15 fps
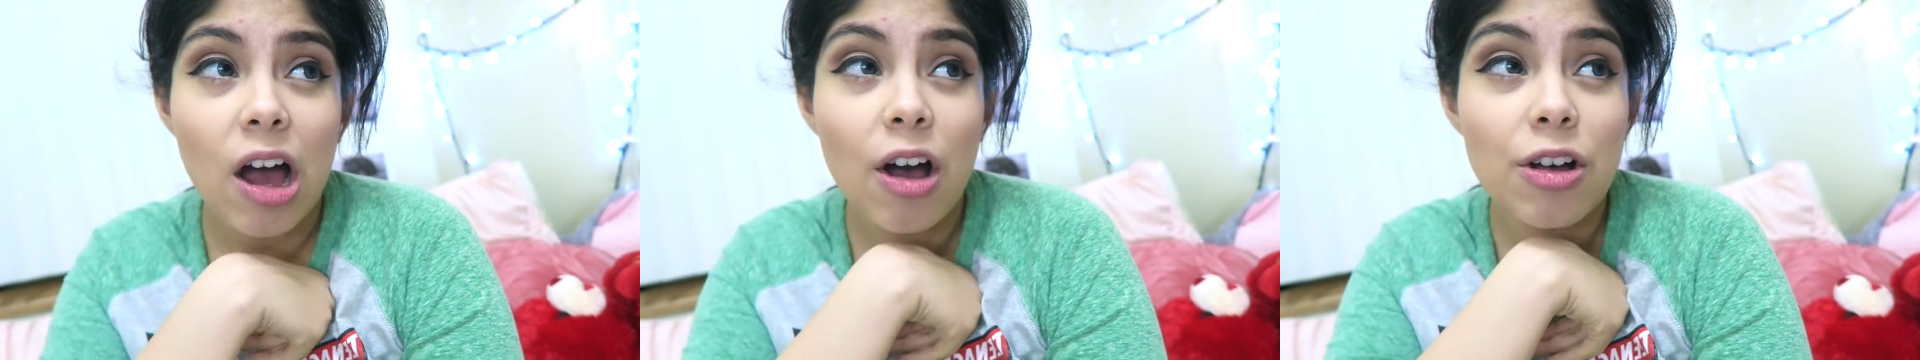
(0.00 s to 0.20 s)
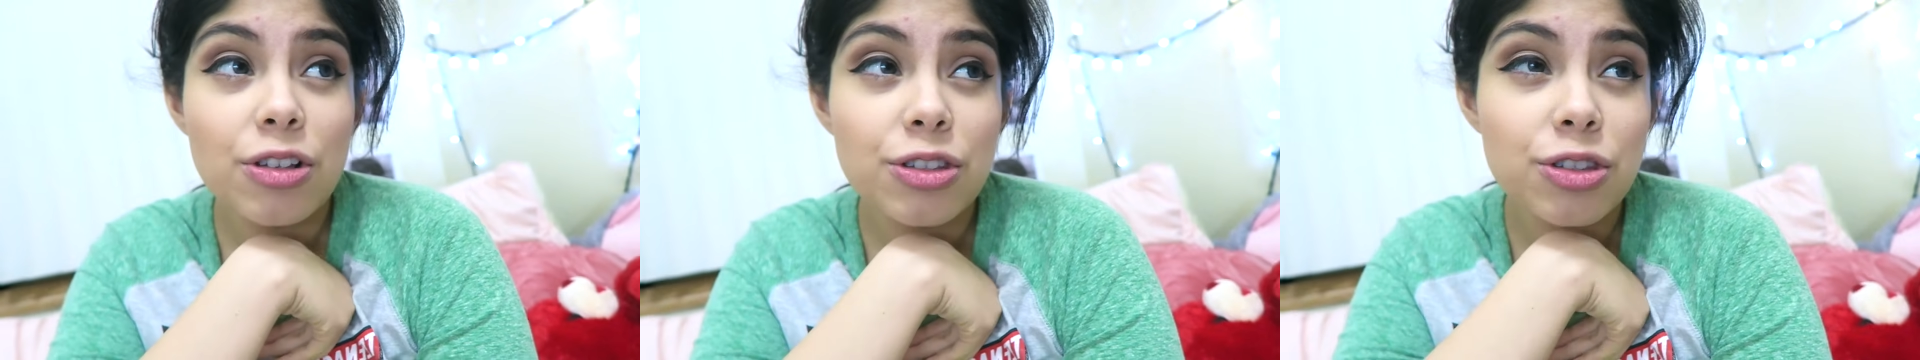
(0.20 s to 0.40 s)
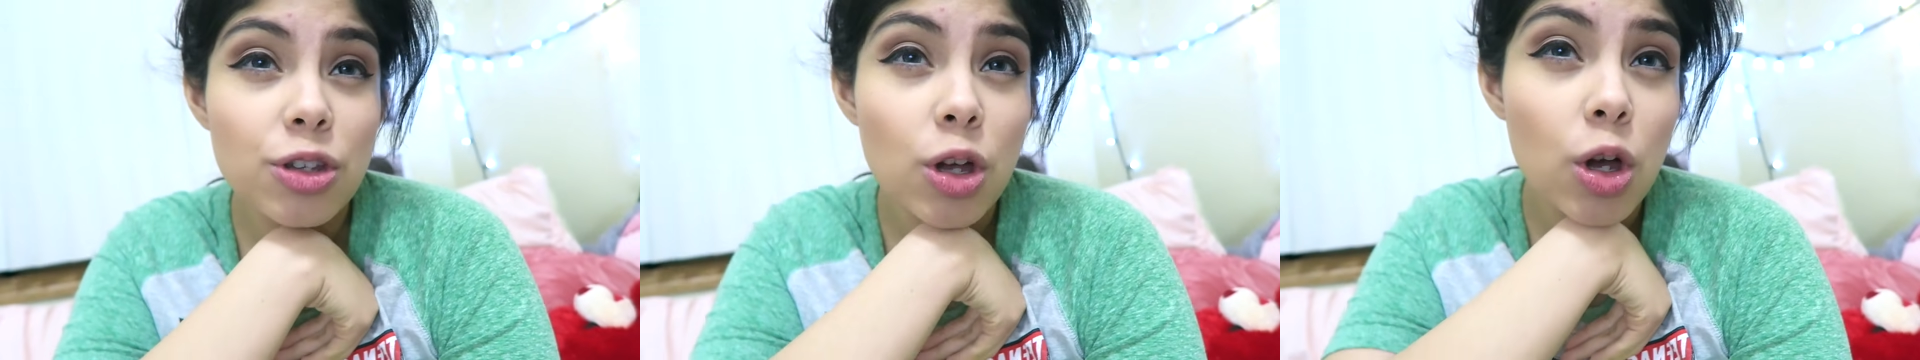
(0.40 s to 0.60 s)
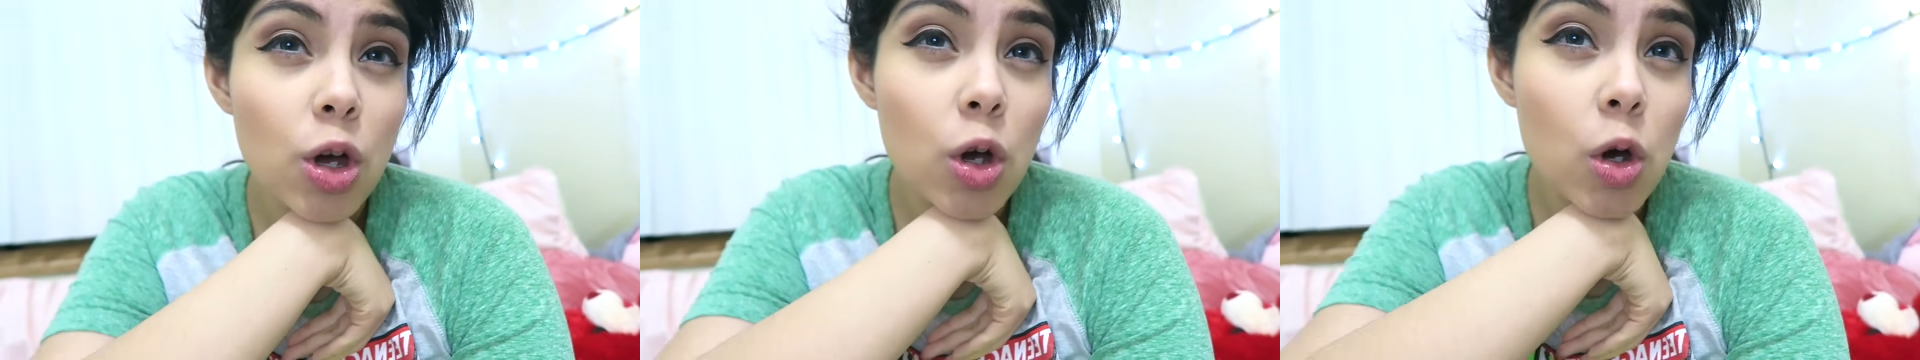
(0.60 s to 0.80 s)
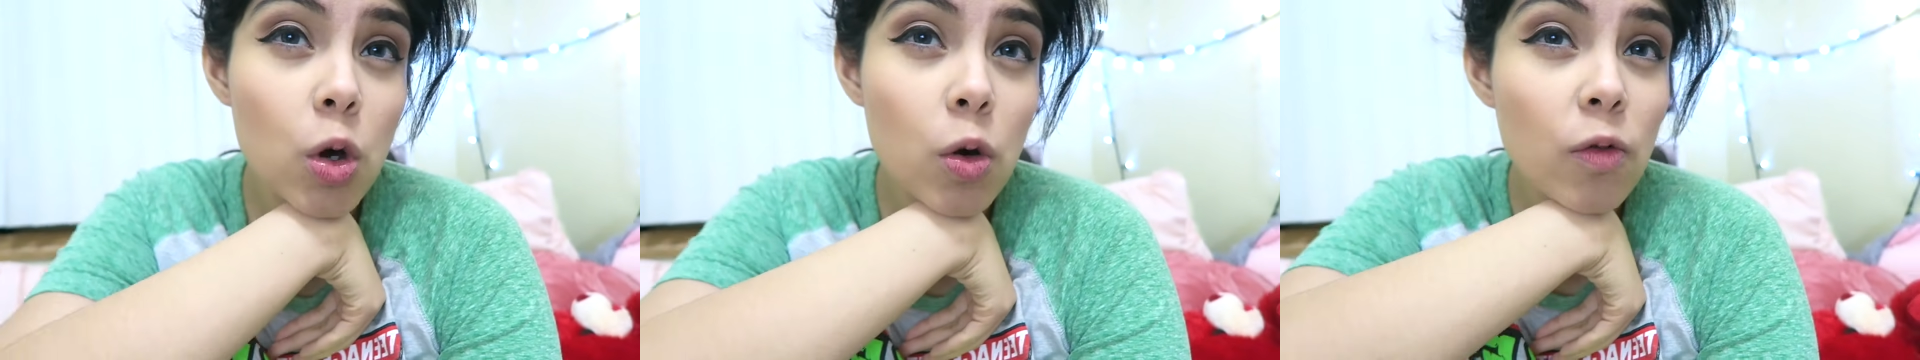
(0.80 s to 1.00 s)

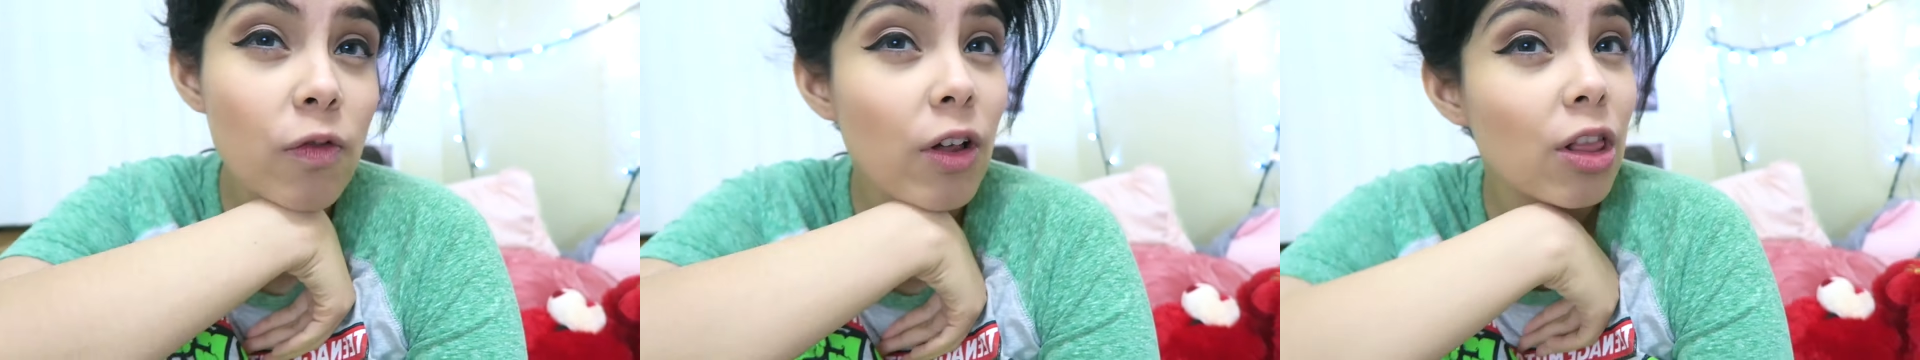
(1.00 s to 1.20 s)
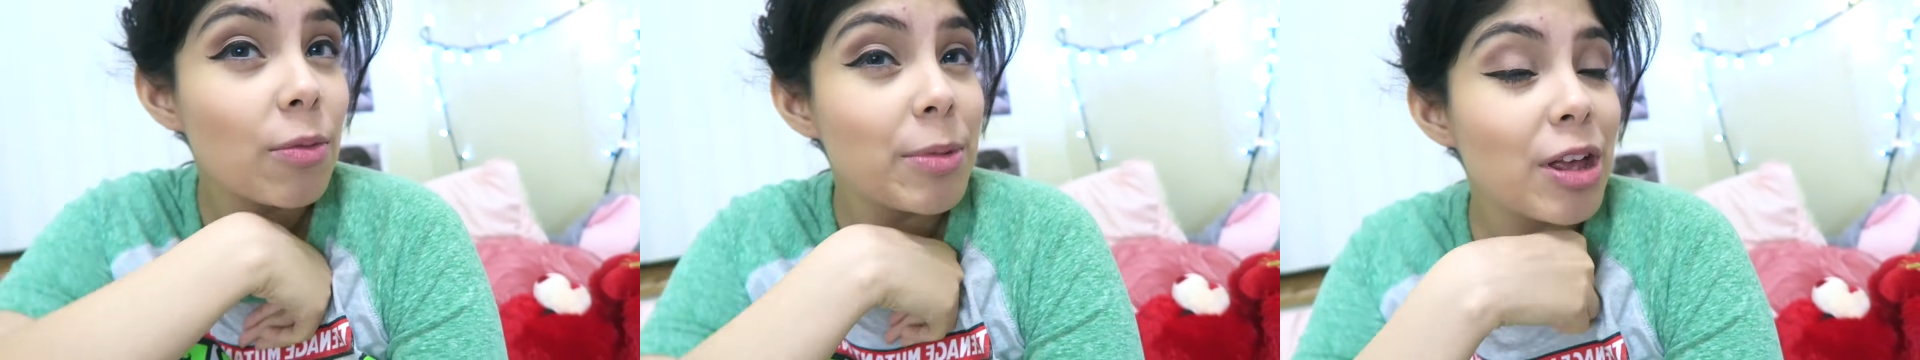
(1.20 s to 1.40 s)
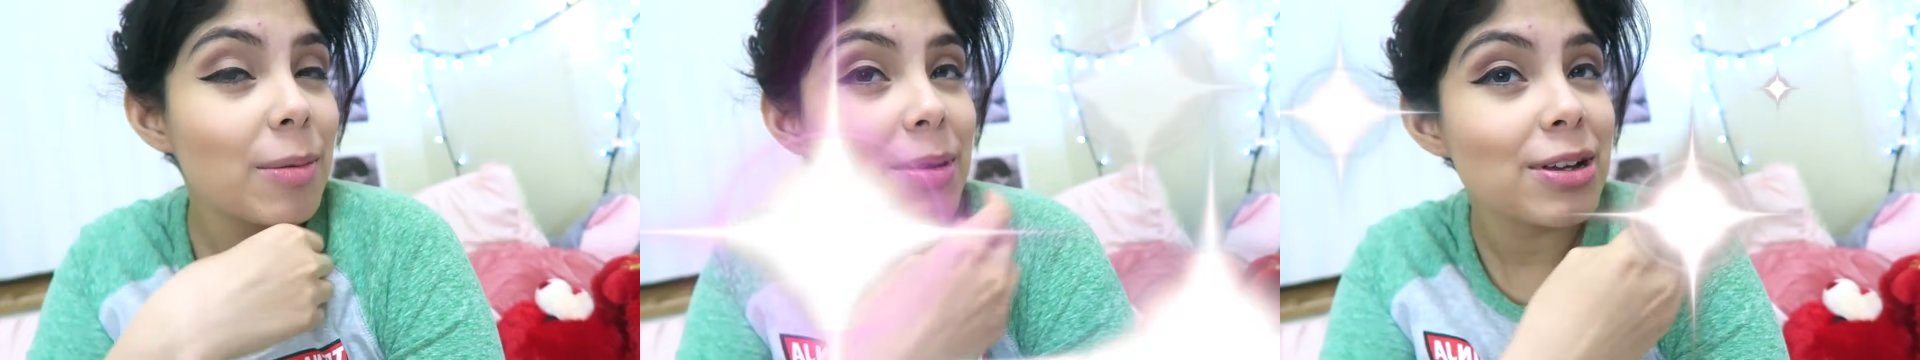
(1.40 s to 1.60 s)
Also, follow me